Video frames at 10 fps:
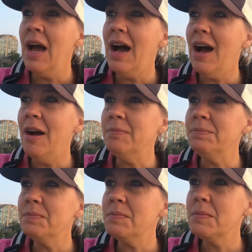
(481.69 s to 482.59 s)

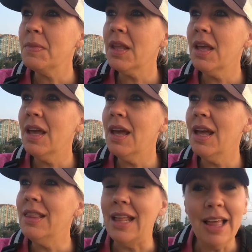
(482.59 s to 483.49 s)
Um,
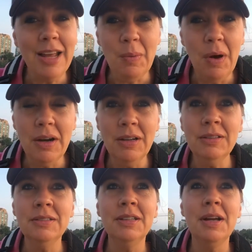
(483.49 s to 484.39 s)
they like water,
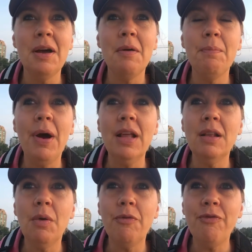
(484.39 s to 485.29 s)
but
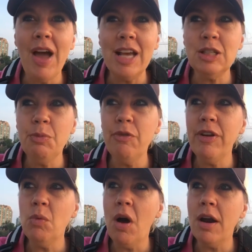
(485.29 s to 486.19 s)
fast
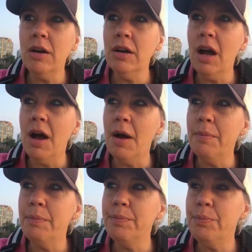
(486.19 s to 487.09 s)
moving water uh,
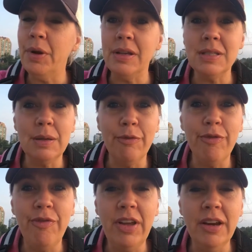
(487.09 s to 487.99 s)
brings some
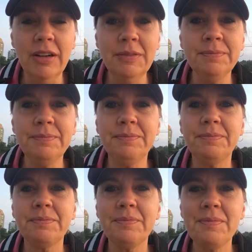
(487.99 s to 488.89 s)
fear.
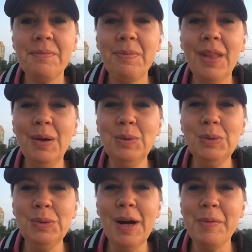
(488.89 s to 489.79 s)

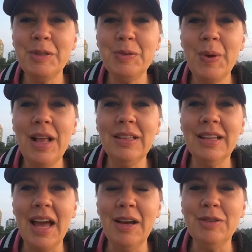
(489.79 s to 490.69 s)
Ooh, I will dwell in
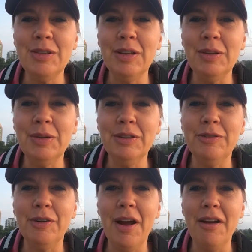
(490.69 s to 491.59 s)
the house of the Lord
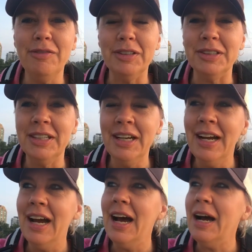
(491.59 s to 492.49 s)
forever.
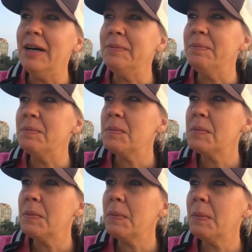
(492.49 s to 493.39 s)
Um,
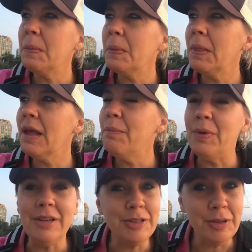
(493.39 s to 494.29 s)

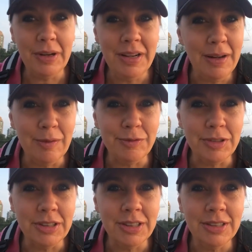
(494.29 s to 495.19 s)
brings great
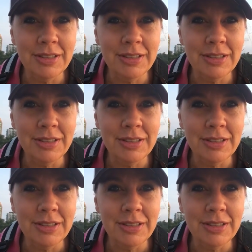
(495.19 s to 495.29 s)
comfort.